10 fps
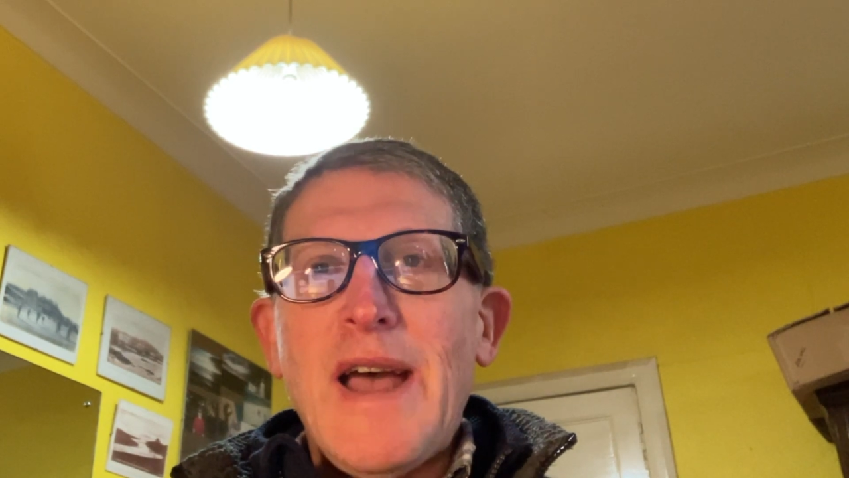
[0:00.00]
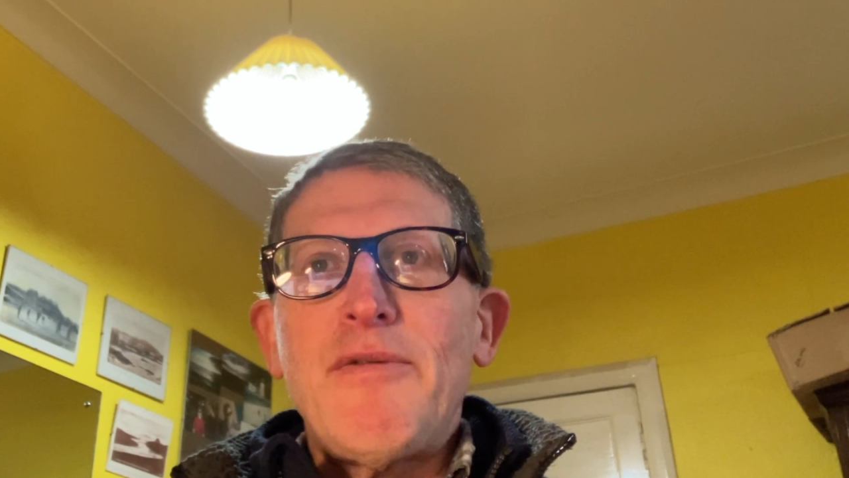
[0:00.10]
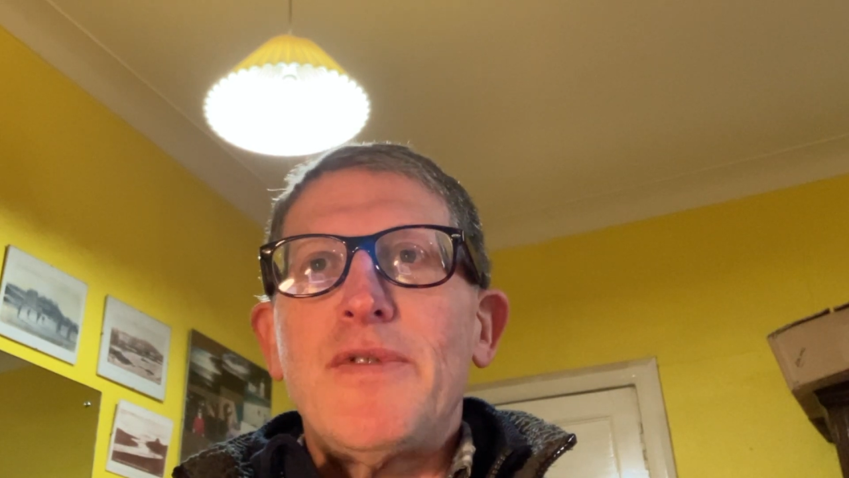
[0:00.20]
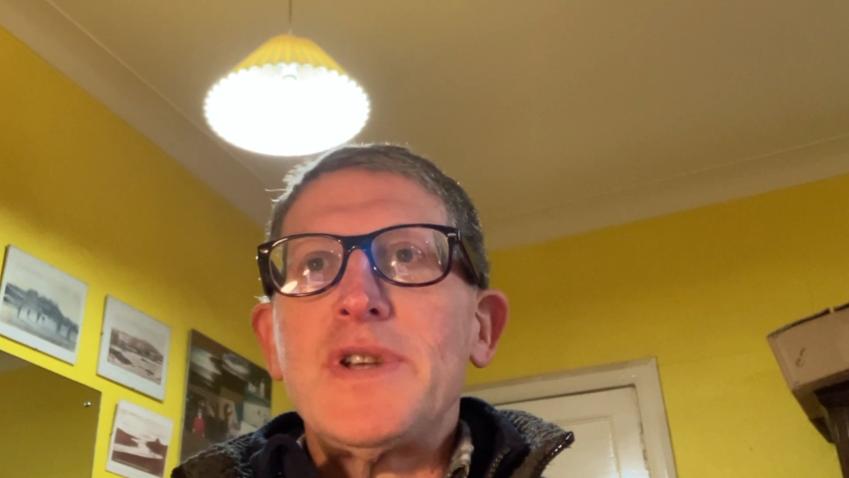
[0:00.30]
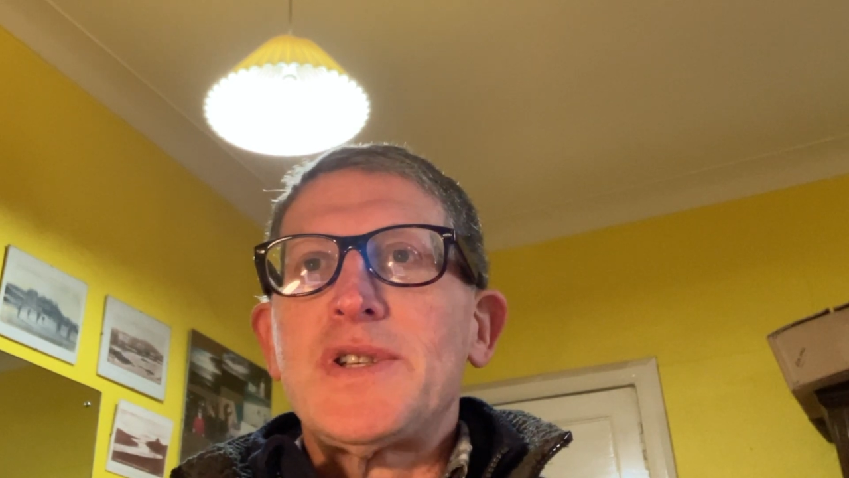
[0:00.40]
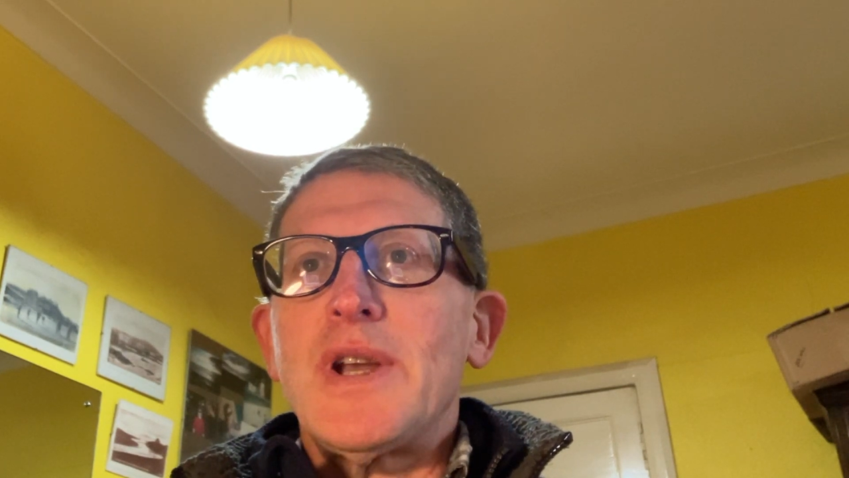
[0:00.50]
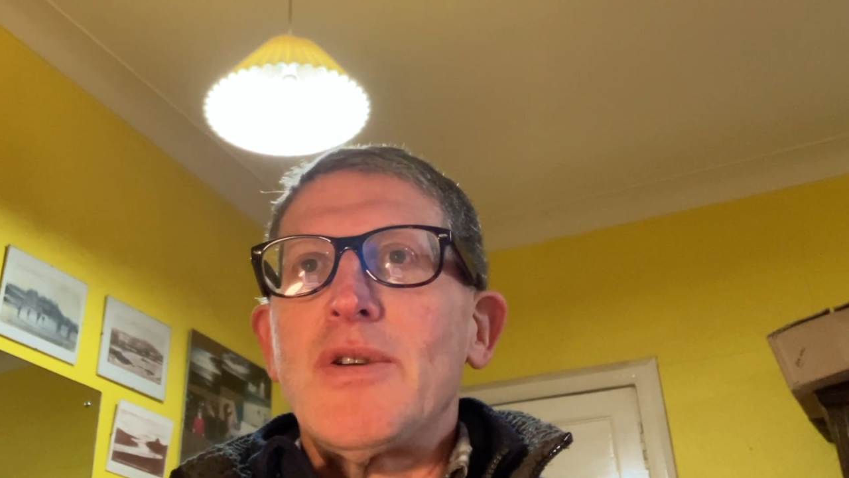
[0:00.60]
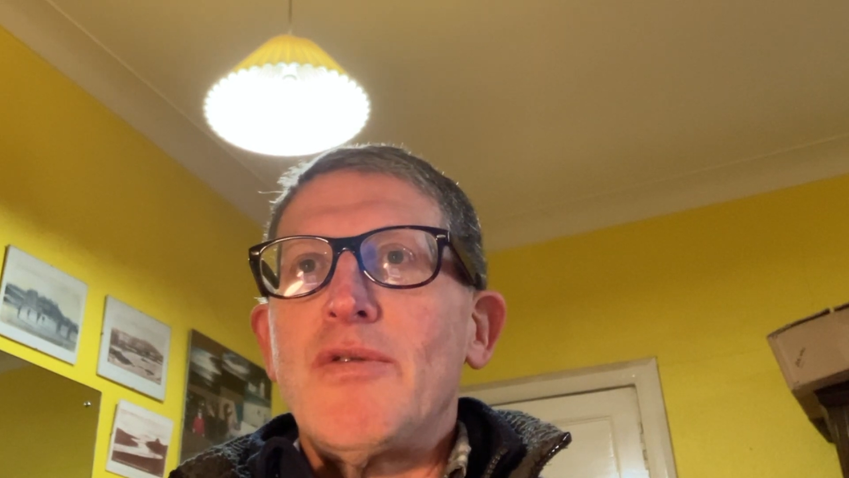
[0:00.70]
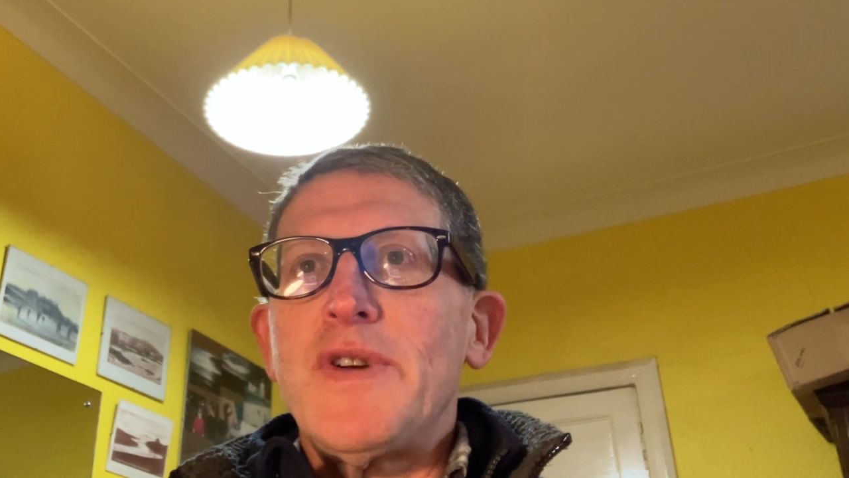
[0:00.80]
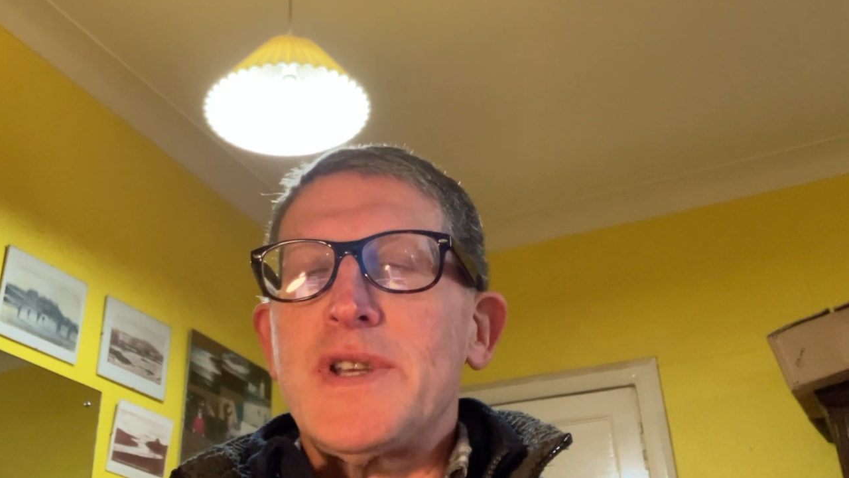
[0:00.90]
every
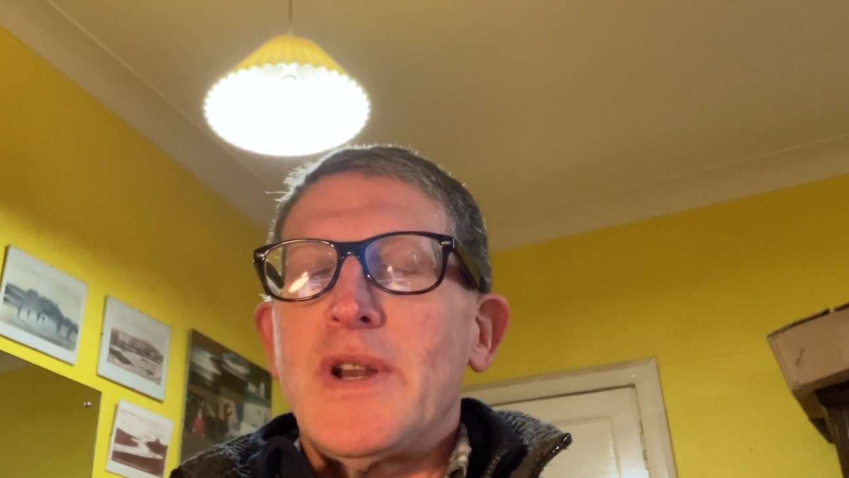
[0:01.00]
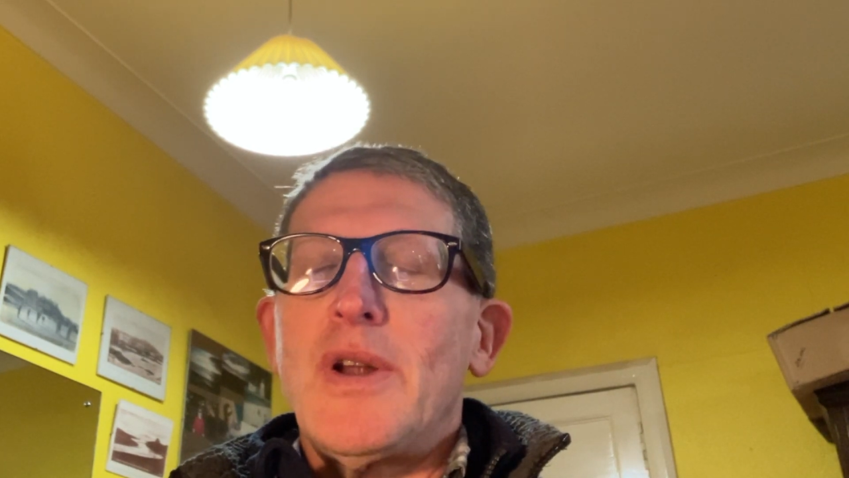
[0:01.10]
single visit,